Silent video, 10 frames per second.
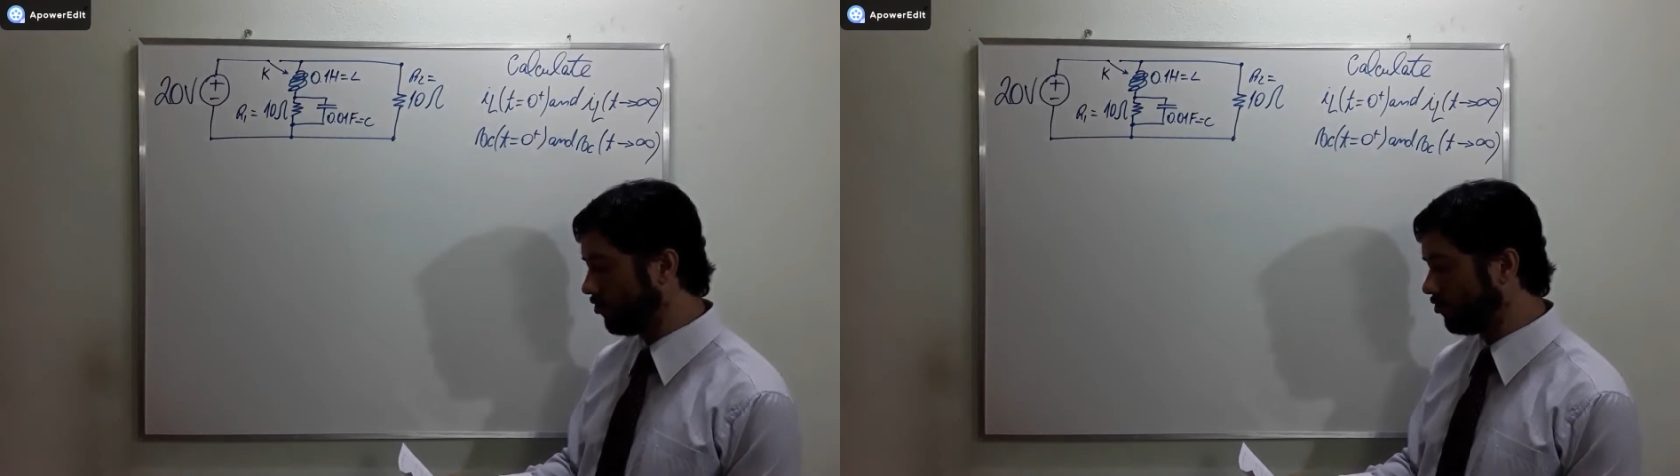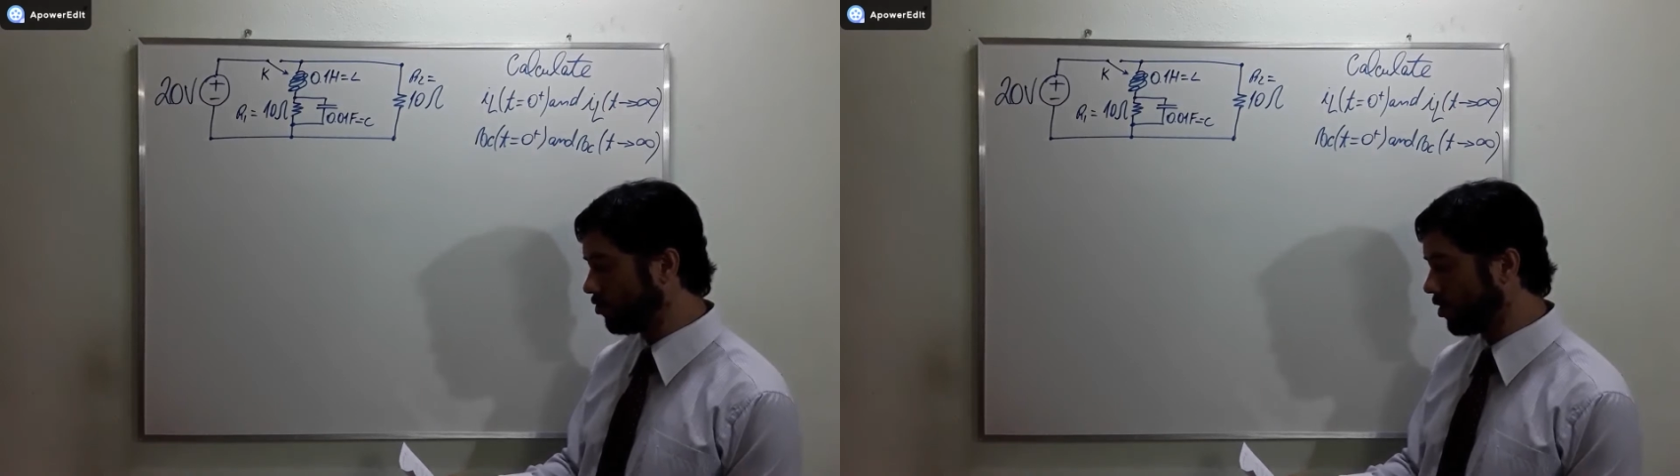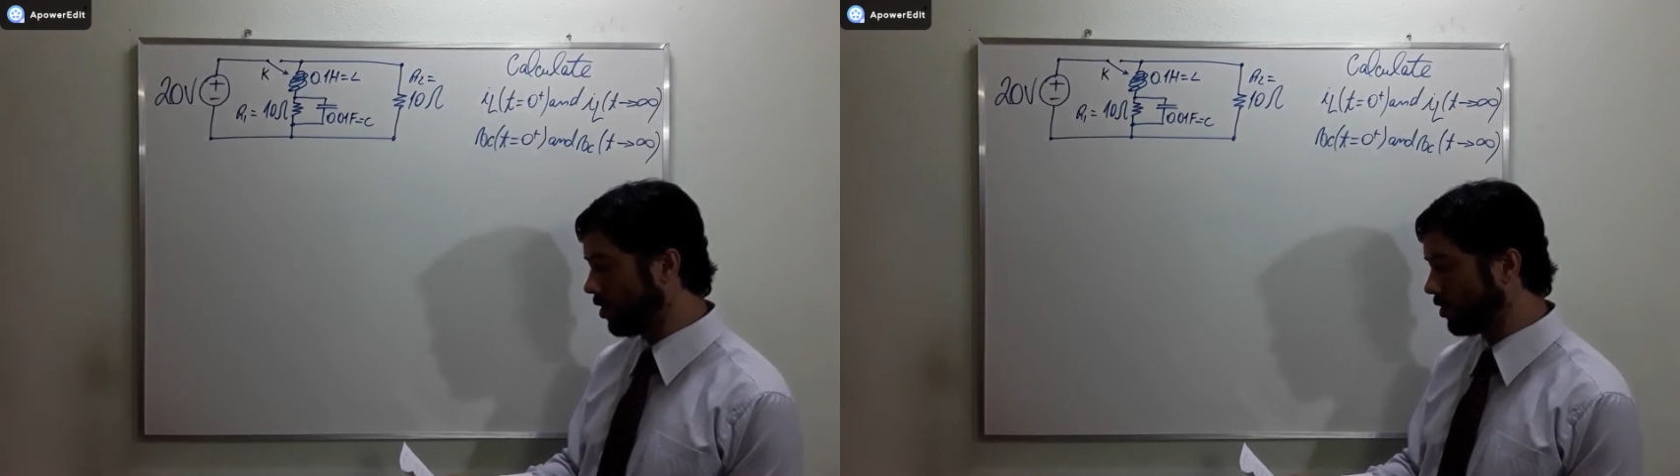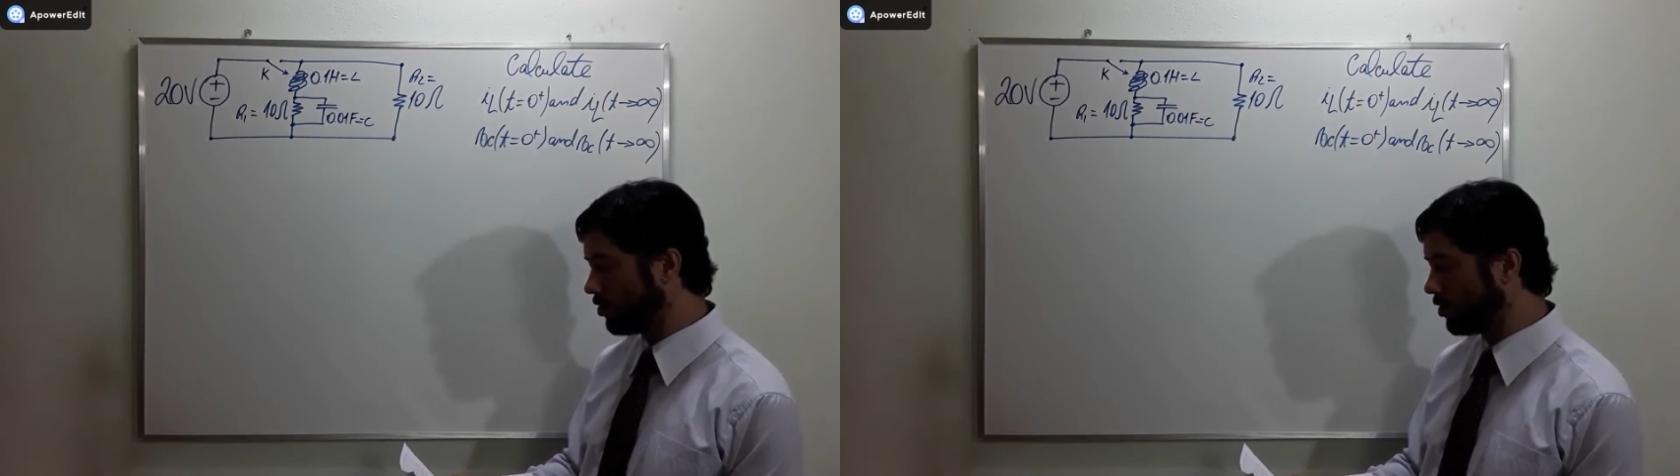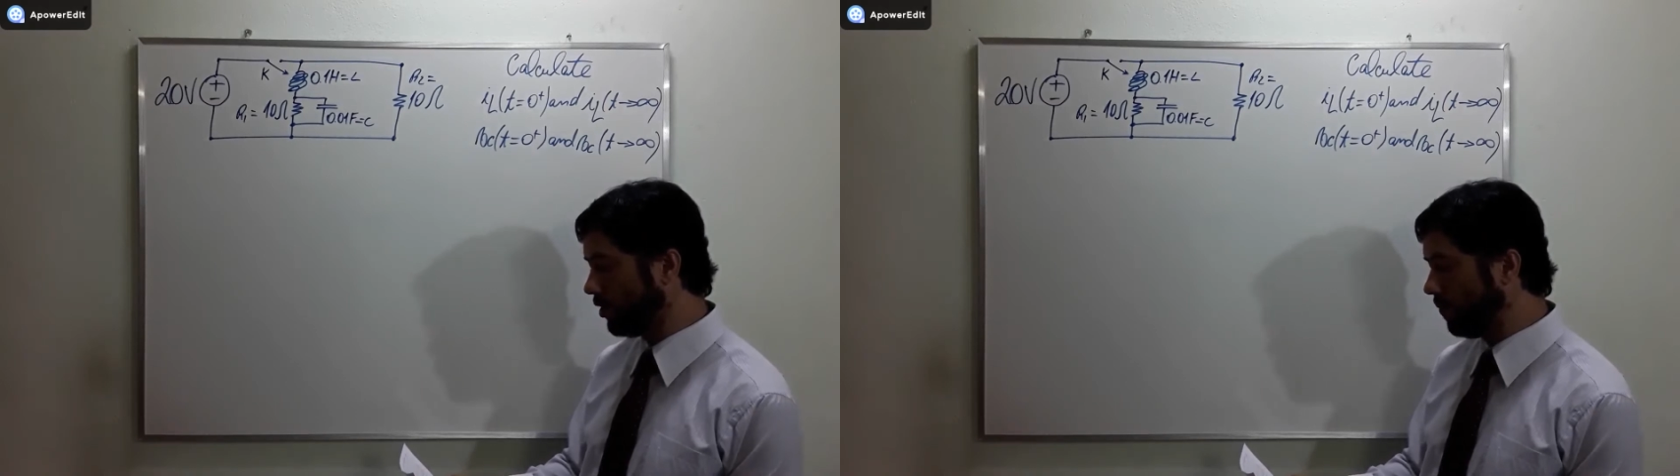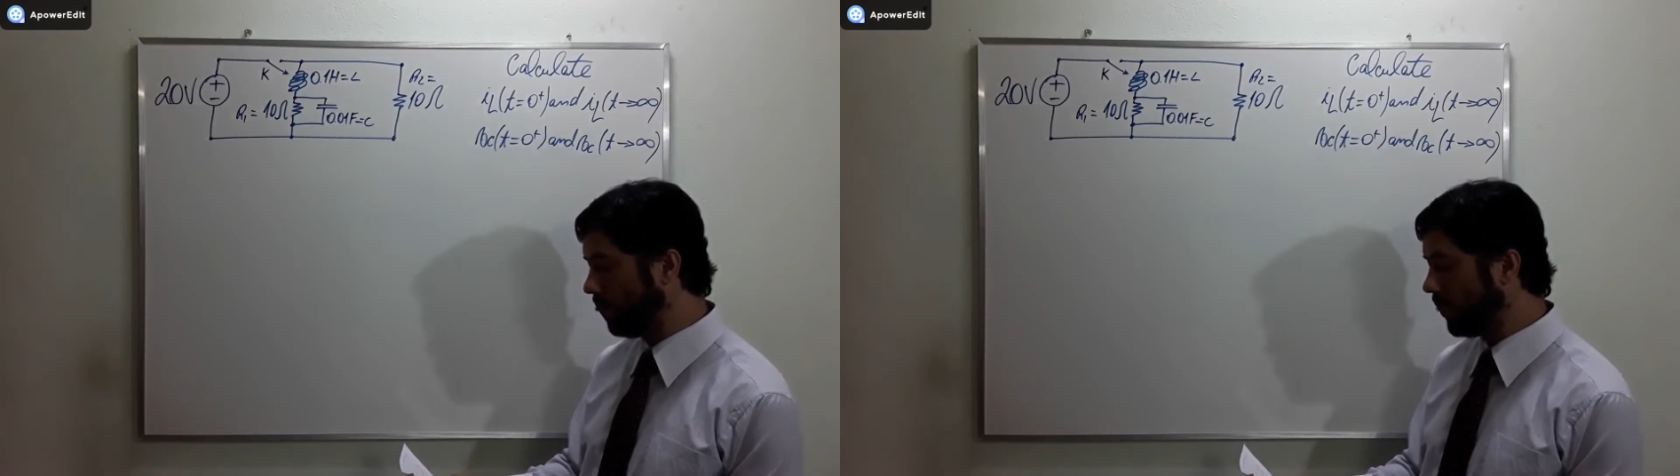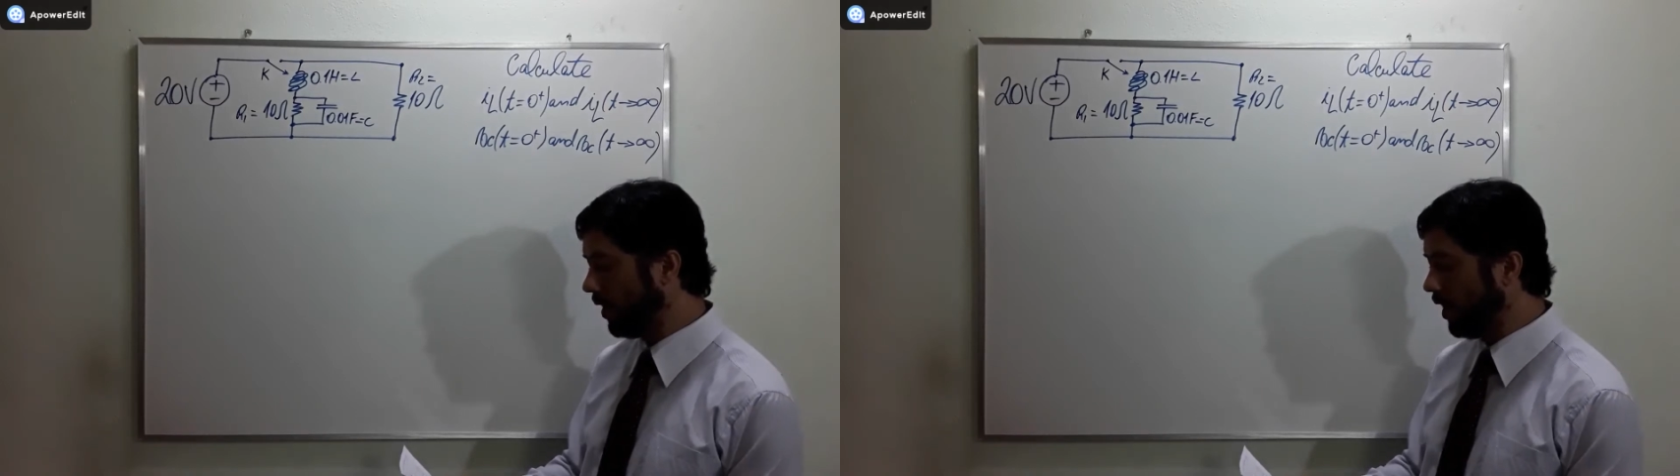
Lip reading: structure